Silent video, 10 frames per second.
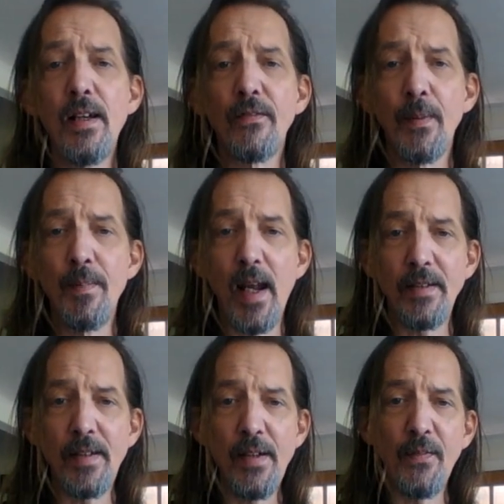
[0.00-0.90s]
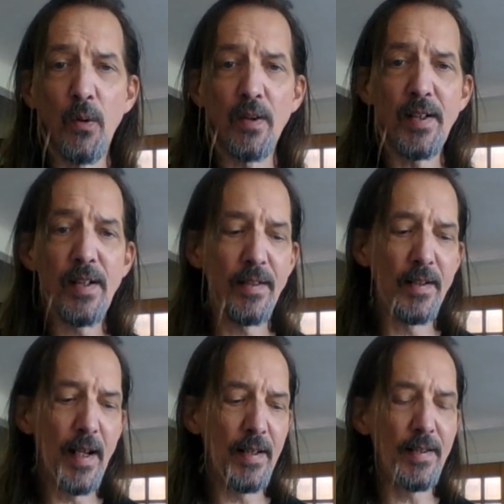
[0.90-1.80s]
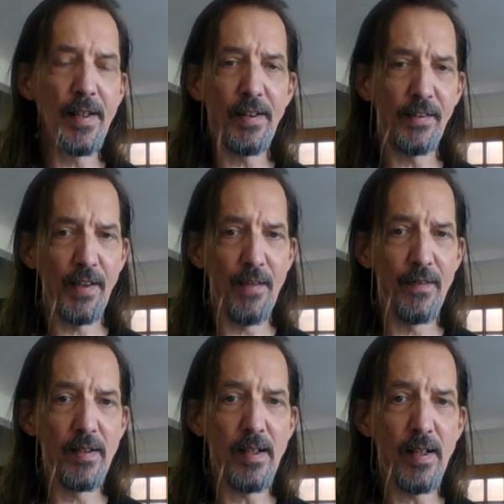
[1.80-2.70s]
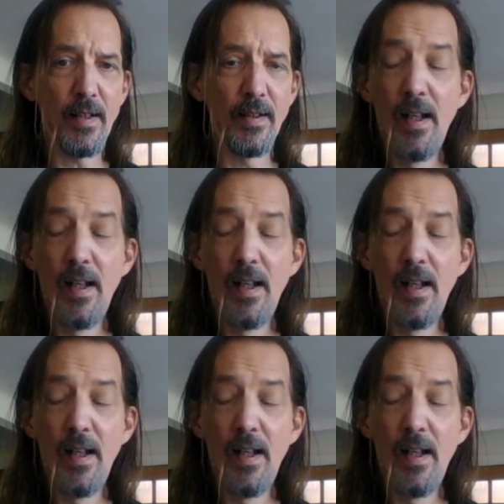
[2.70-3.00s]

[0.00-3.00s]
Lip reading: from 1914 to 1917.